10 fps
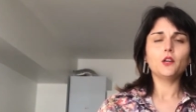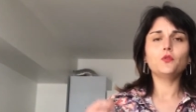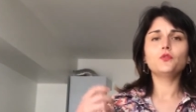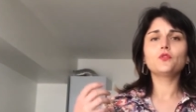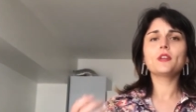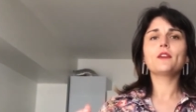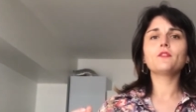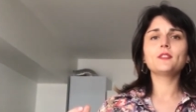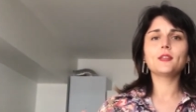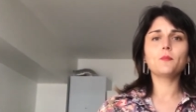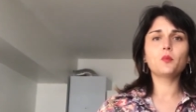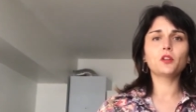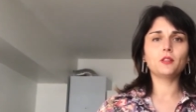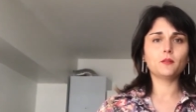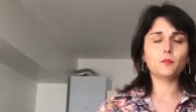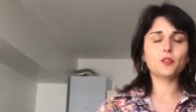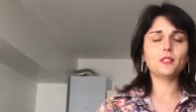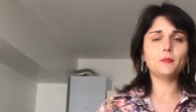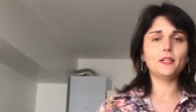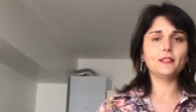You don't have the same
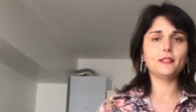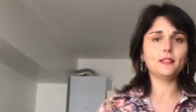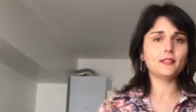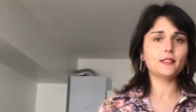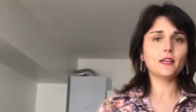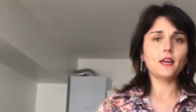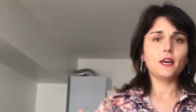possibilities